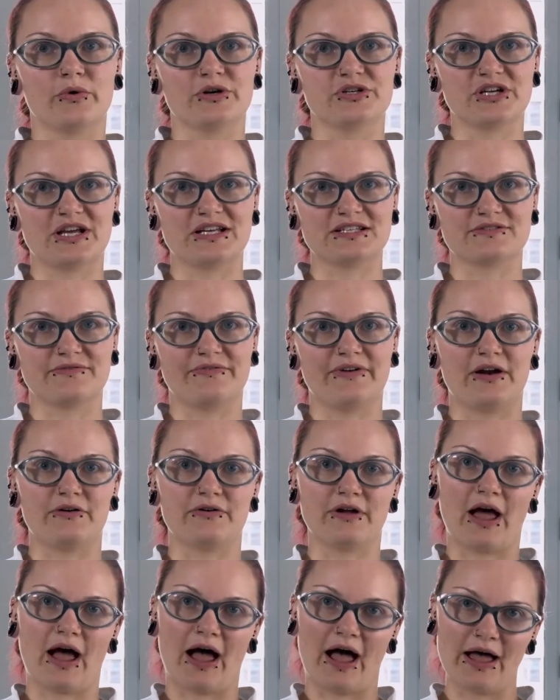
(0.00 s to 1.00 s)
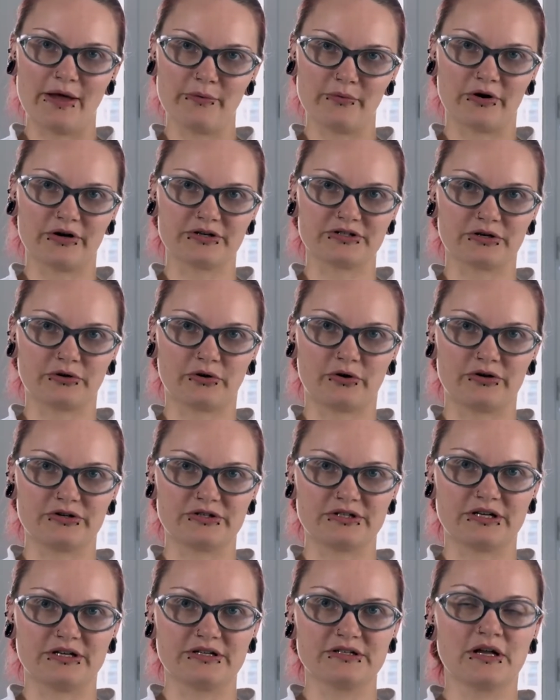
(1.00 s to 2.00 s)
which has a very high water
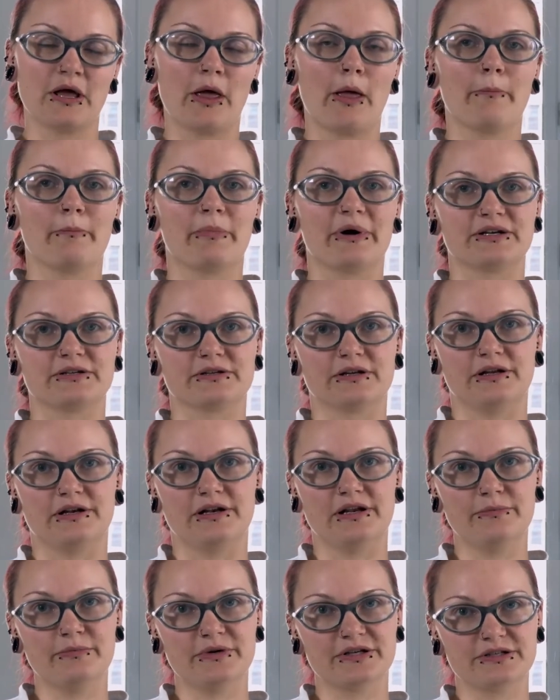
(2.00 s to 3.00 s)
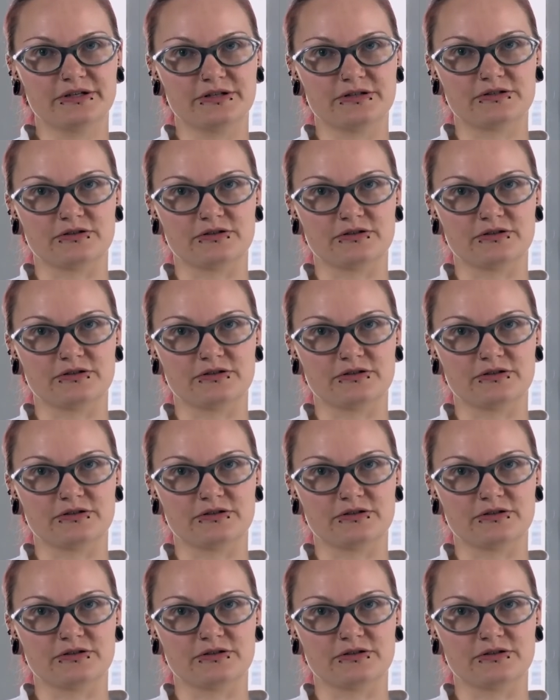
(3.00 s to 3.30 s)
content but a limited